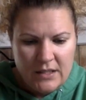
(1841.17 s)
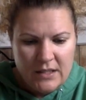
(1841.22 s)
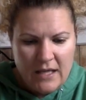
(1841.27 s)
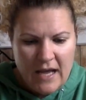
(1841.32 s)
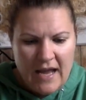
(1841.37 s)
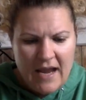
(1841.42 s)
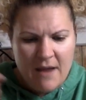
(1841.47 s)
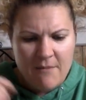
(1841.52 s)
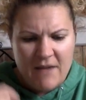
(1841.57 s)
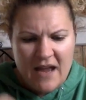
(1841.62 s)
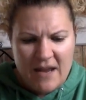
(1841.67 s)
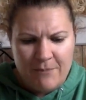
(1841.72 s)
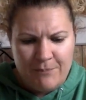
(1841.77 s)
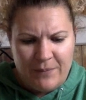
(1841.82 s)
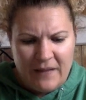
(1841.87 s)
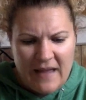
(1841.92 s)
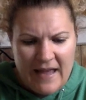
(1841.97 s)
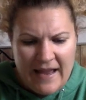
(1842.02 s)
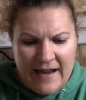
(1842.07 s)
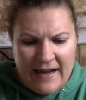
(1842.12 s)
I am not
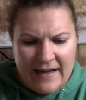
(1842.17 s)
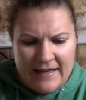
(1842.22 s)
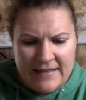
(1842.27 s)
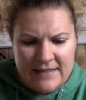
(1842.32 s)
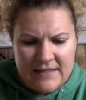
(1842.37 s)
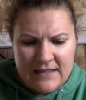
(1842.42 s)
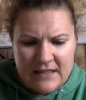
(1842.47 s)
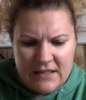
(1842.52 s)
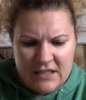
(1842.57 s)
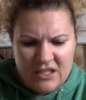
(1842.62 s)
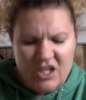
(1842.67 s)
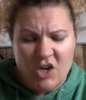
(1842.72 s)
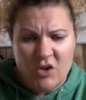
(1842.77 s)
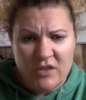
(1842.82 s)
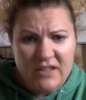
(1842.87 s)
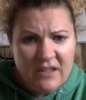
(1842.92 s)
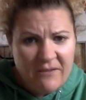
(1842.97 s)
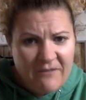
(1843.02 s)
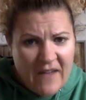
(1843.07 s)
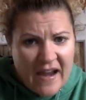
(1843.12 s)
blind. There is
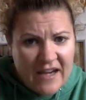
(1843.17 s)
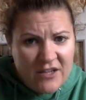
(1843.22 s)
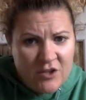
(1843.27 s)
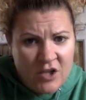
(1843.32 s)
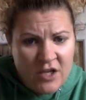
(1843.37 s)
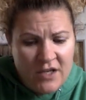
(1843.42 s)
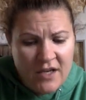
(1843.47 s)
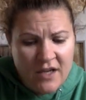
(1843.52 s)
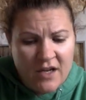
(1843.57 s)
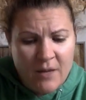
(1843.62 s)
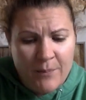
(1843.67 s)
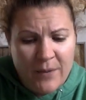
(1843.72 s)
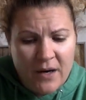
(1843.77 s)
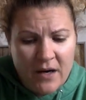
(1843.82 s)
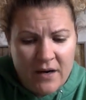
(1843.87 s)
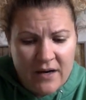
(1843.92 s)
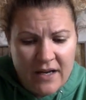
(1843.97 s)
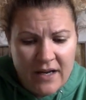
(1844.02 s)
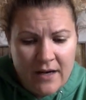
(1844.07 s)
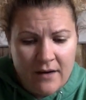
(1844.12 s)
a faction and a
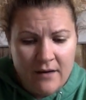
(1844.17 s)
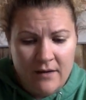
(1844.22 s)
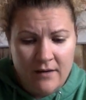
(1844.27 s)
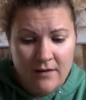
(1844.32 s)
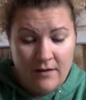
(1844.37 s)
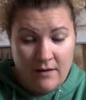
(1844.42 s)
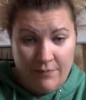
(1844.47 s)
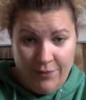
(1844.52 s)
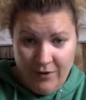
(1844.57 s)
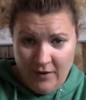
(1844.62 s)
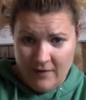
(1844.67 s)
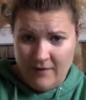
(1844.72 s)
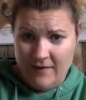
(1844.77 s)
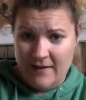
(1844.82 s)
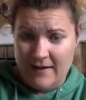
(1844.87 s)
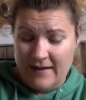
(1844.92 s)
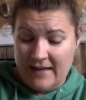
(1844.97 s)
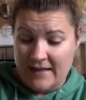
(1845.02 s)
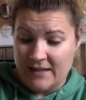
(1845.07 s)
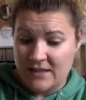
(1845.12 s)
party
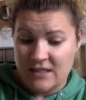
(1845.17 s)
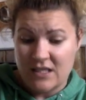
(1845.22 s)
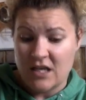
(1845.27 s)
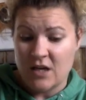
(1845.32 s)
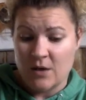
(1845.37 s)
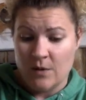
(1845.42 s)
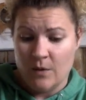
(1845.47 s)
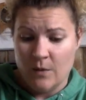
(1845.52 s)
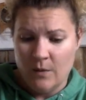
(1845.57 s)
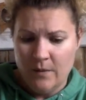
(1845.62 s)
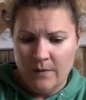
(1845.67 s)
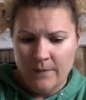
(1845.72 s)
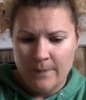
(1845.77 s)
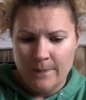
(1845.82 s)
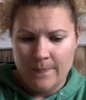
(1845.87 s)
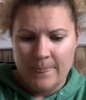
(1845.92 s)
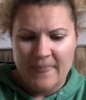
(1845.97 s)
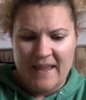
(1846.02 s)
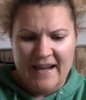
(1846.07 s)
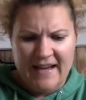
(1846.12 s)
against you,
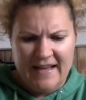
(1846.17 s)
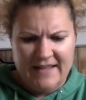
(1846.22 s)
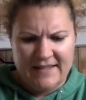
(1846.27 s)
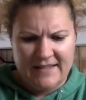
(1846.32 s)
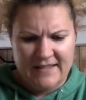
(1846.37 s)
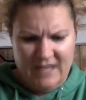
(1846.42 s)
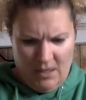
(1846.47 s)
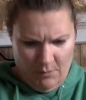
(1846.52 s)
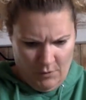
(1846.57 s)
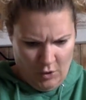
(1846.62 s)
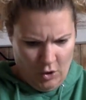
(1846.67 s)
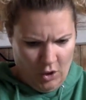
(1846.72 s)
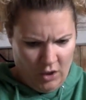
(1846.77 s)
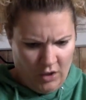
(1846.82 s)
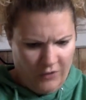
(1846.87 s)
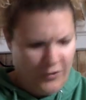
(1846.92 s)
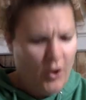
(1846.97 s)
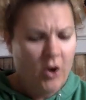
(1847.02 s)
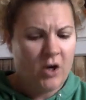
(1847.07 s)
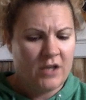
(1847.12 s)
against him in all
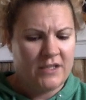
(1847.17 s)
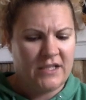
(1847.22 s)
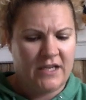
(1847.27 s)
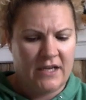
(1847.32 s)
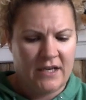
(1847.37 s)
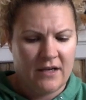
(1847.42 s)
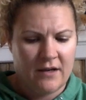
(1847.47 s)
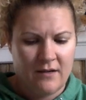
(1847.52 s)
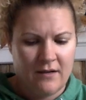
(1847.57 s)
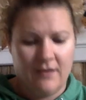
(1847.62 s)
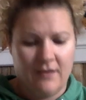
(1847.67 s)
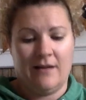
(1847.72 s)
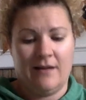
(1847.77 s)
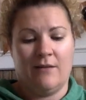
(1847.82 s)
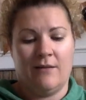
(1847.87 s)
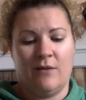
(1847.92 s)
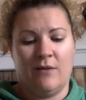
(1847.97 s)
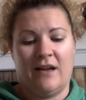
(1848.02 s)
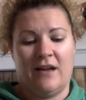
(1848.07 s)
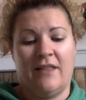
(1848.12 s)
authority. Huh,
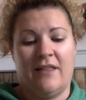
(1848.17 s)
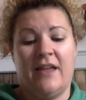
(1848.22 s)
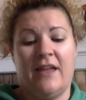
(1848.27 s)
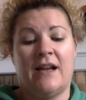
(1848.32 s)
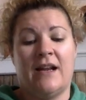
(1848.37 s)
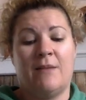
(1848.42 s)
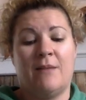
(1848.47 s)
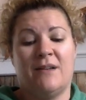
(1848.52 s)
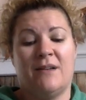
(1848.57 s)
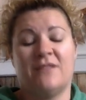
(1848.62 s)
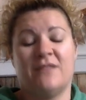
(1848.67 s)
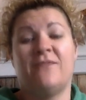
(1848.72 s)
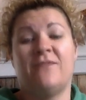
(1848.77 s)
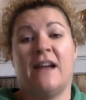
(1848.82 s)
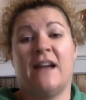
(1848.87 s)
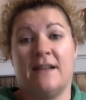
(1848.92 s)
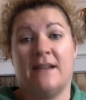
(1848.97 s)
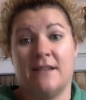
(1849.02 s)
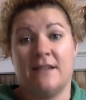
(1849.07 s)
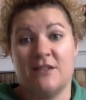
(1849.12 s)
well, then I must
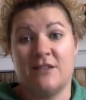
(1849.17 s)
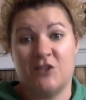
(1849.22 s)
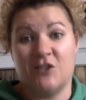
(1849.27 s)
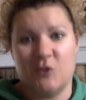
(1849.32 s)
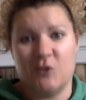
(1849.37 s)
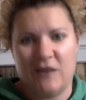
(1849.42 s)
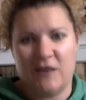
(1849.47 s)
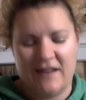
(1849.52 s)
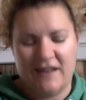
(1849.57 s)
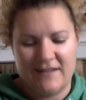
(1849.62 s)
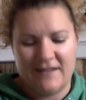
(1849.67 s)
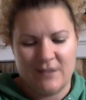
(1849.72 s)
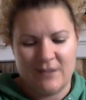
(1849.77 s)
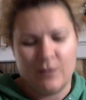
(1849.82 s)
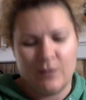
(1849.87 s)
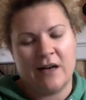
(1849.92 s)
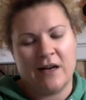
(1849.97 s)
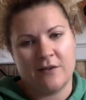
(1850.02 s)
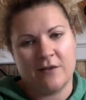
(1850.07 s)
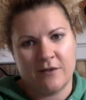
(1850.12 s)
find it and join it. So
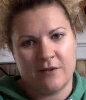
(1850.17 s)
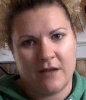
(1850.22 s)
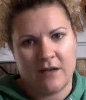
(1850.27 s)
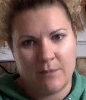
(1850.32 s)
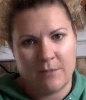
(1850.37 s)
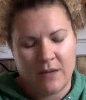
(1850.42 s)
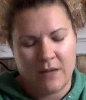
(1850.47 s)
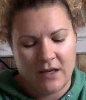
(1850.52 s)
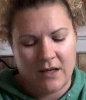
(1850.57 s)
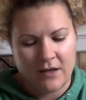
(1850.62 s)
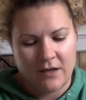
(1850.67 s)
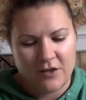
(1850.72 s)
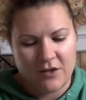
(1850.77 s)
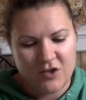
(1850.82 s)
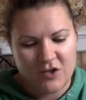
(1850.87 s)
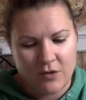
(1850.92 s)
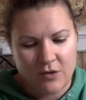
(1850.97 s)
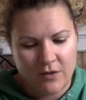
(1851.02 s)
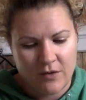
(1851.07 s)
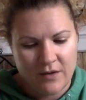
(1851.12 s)
Proctor's like making the
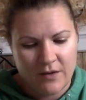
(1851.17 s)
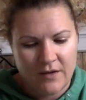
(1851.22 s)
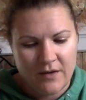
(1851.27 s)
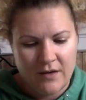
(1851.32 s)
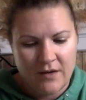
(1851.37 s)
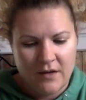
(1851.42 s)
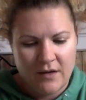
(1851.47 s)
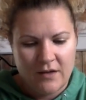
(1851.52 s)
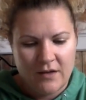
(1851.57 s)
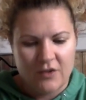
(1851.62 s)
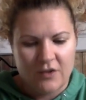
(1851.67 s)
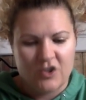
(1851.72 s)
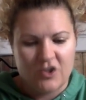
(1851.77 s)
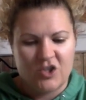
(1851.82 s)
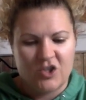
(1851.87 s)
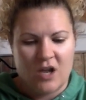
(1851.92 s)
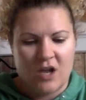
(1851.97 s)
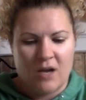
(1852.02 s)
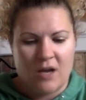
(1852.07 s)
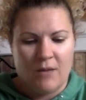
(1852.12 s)
joke. There is
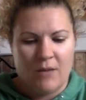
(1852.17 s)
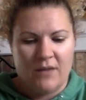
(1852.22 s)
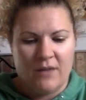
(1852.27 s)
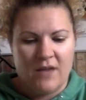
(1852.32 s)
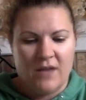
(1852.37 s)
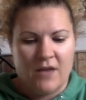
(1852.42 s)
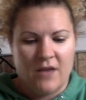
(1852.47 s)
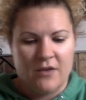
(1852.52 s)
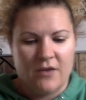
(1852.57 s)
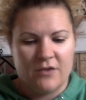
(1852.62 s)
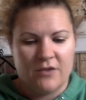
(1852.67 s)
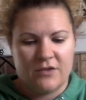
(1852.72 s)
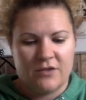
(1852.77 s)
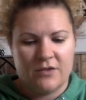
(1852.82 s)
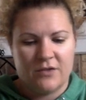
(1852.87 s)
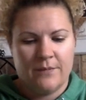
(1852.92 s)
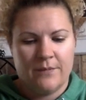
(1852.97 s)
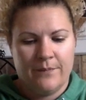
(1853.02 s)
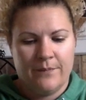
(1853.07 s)
shock among the others.